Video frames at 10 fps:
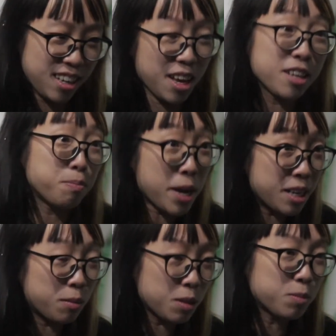made up
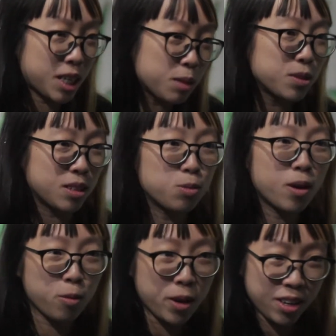sometimes as well.
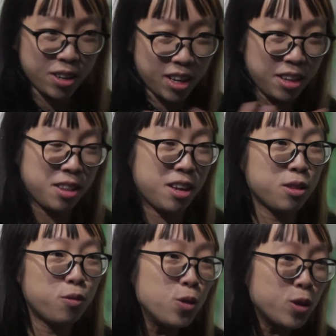Whether in the
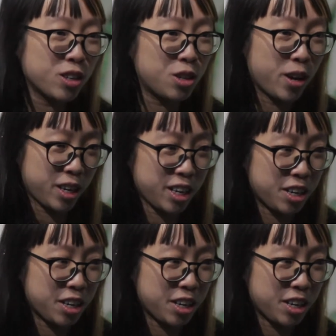future you actually,